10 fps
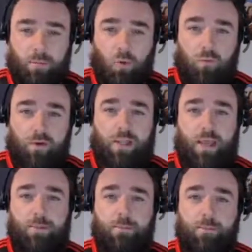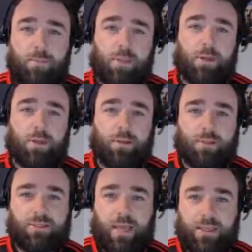over time, the
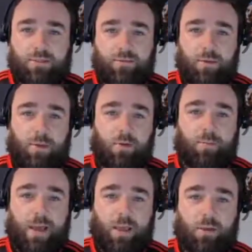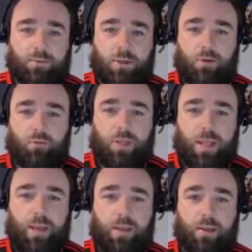size of the amount of backups that you're
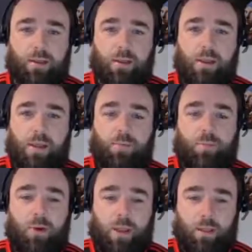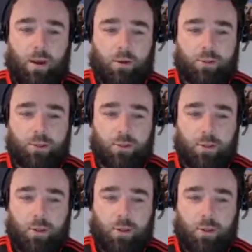retaining can be pretty large.